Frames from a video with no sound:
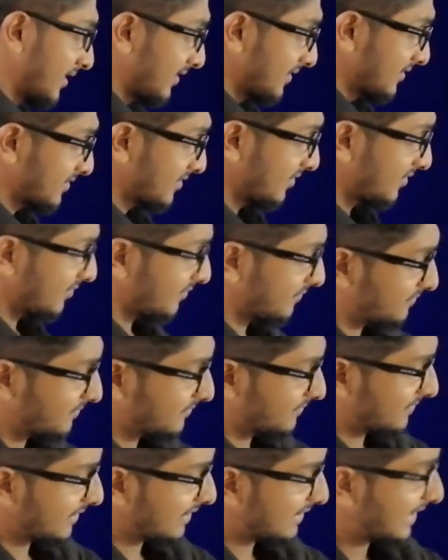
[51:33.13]
So
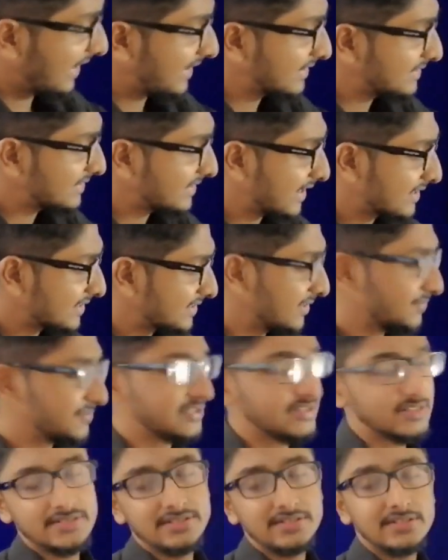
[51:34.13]
that is
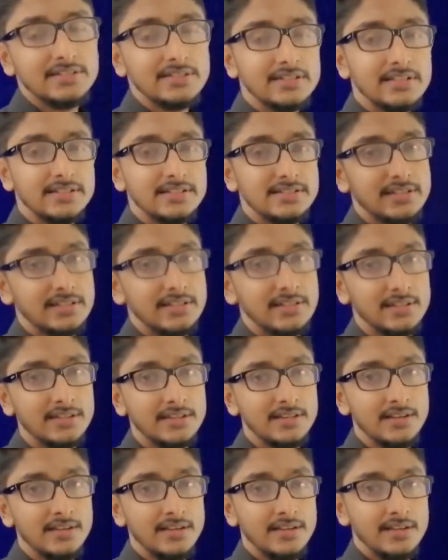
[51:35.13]
acceptance testing,
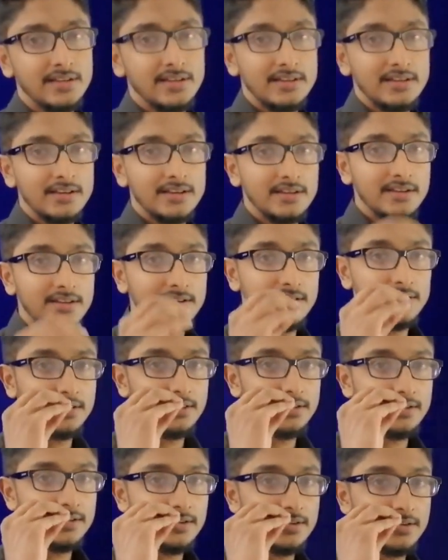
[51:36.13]

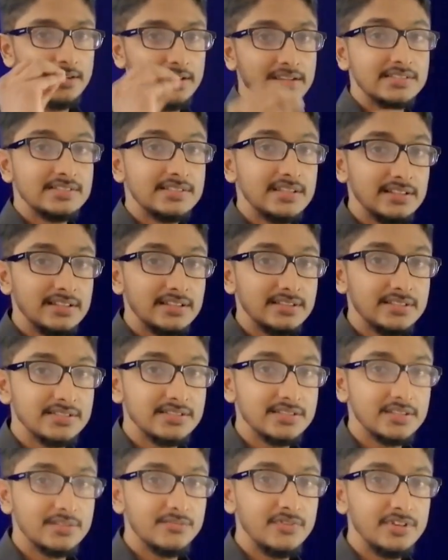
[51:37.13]
testing the
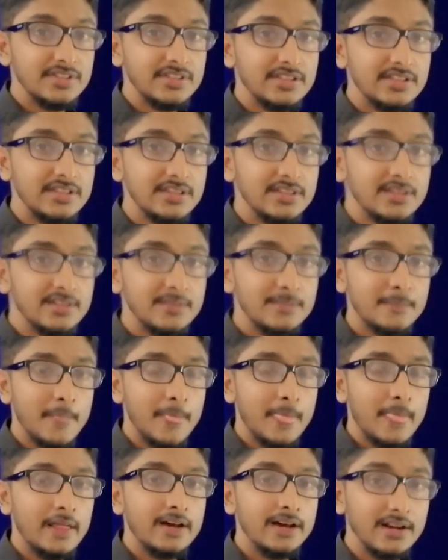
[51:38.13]
system with the
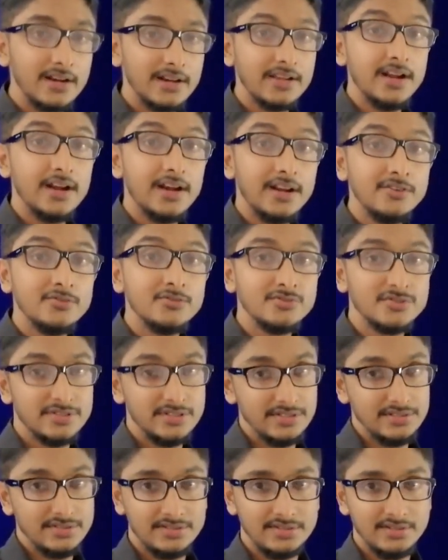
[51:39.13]
real
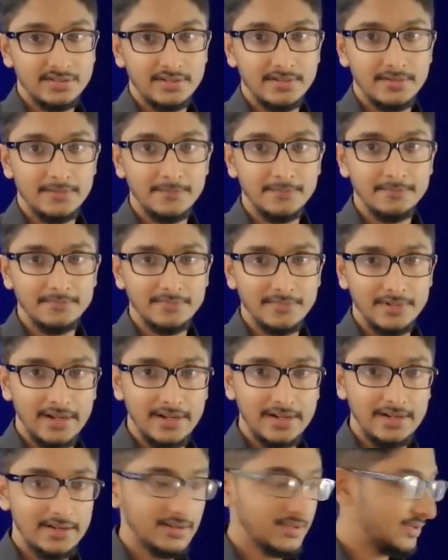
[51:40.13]
users,
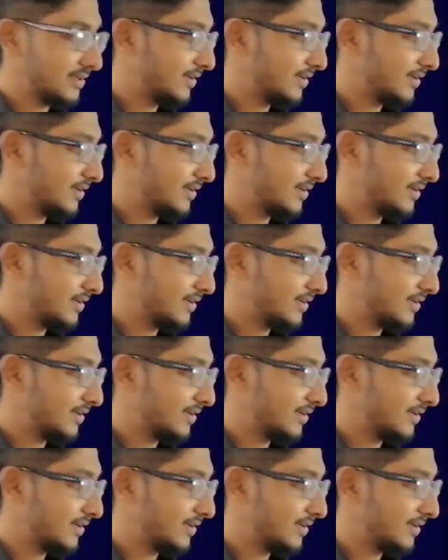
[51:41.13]
right?